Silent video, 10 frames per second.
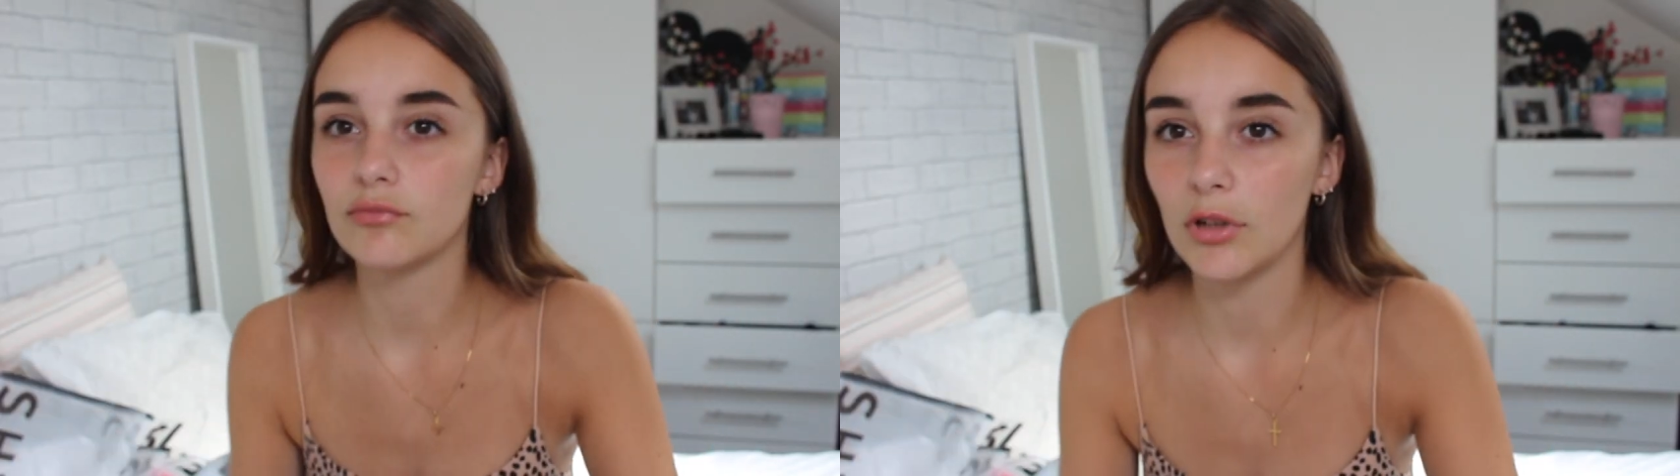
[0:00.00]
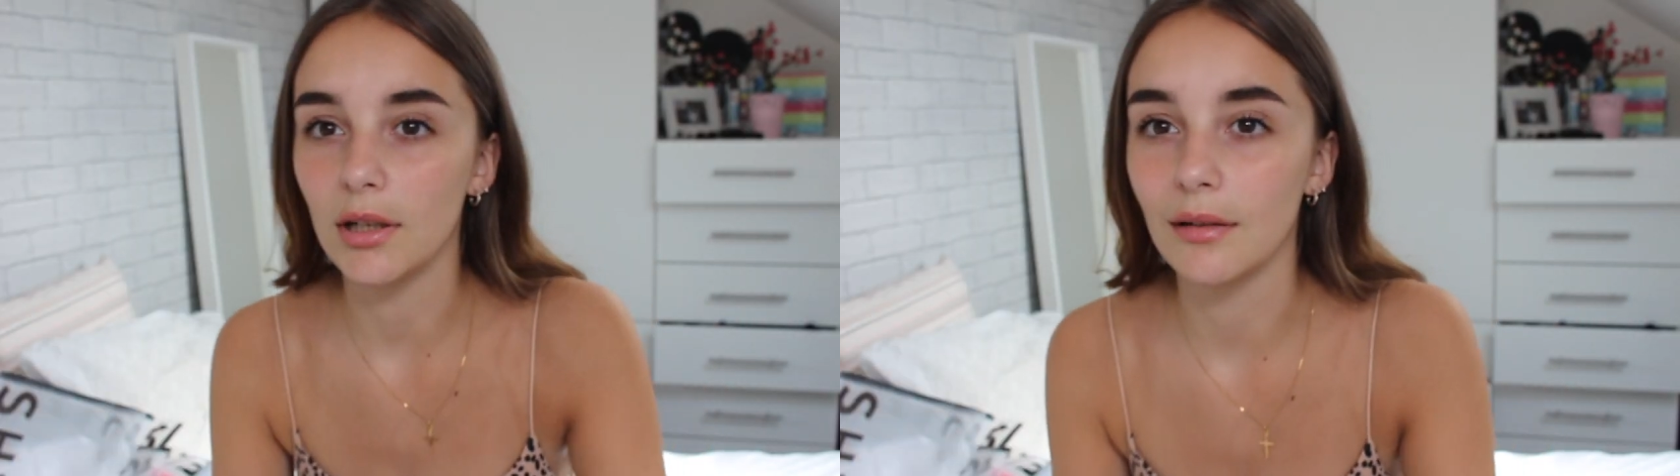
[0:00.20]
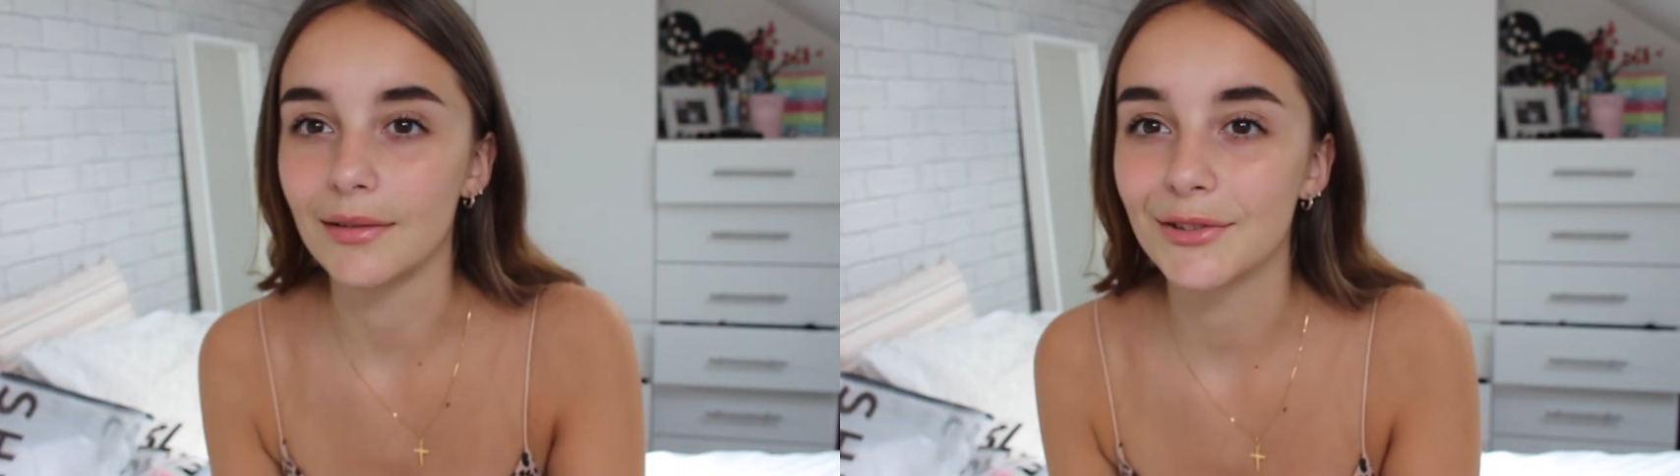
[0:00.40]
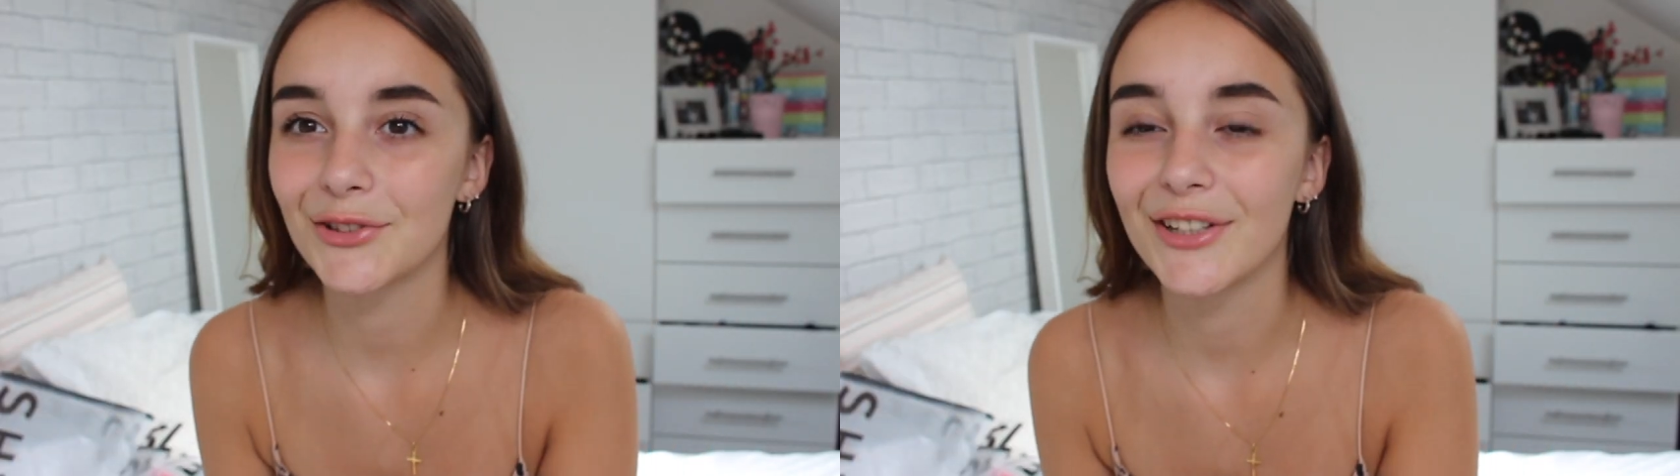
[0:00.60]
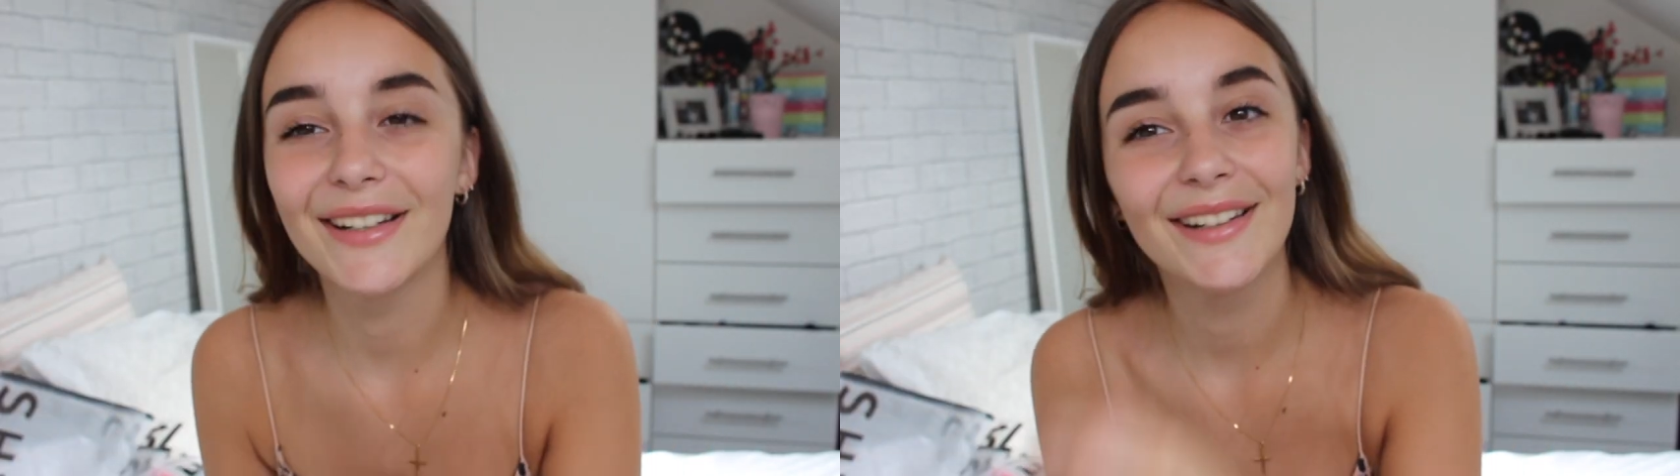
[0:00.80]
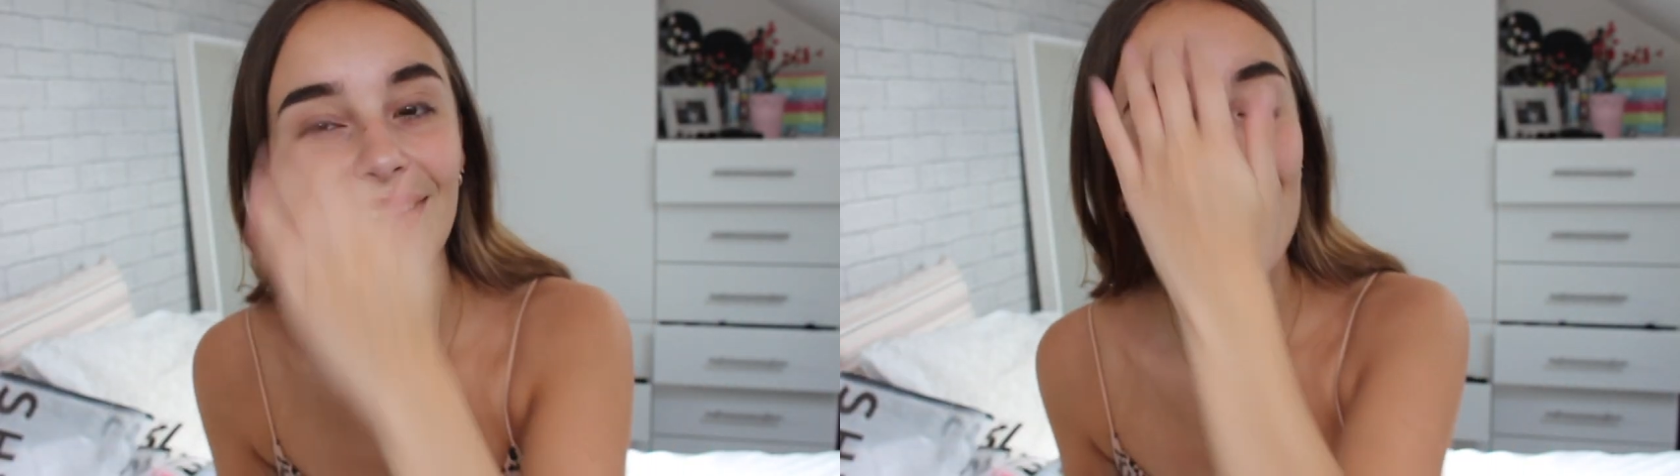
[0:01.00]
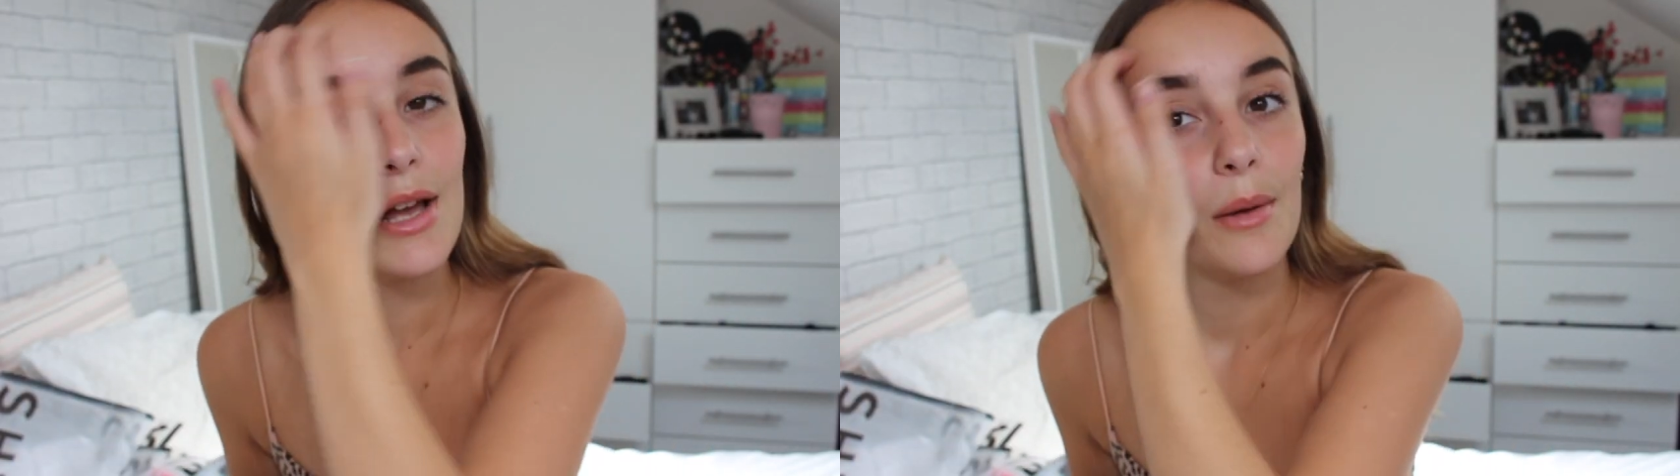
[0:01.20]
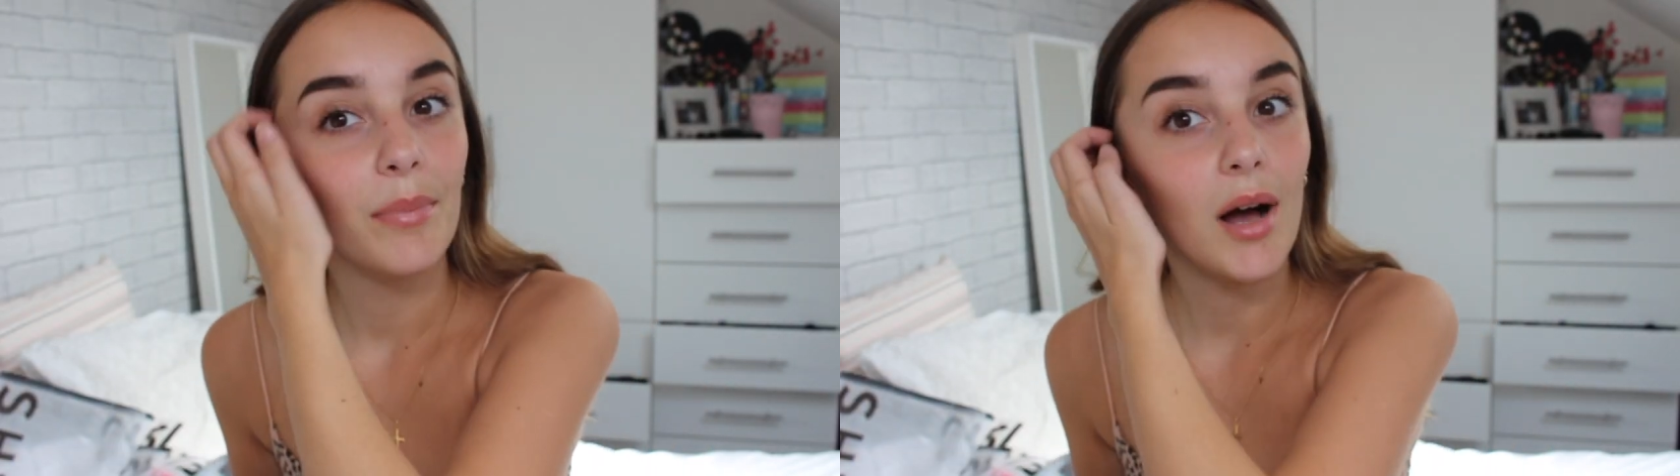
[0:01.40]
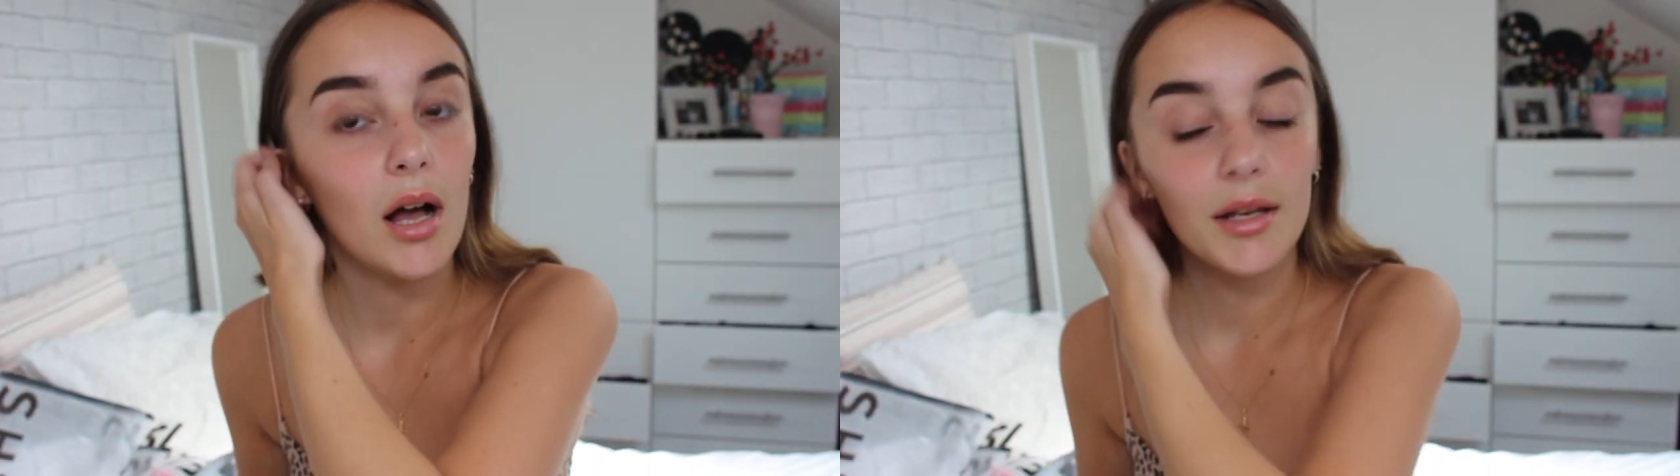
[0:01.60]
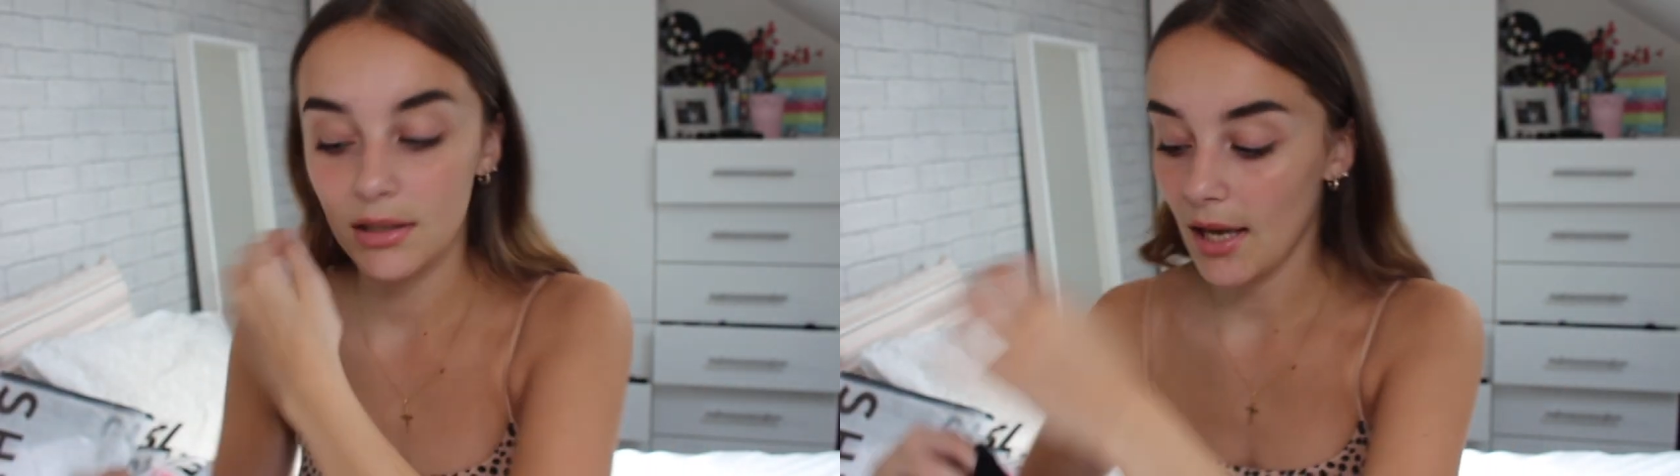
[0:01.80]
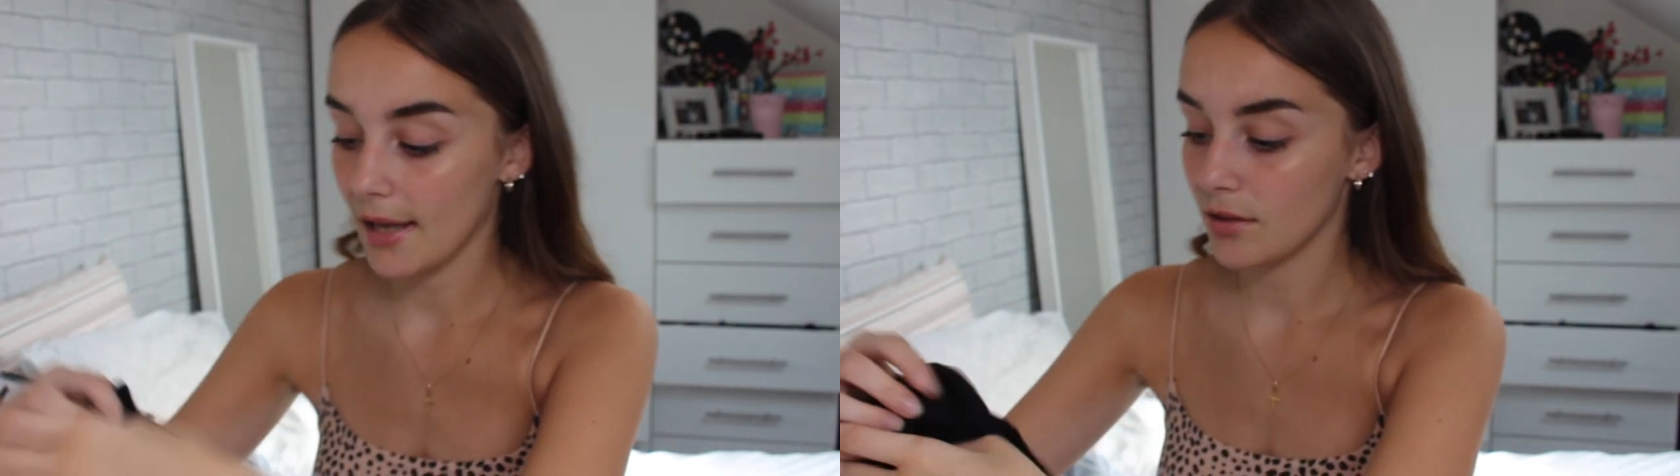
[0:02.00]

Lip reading: really long string. But yeah,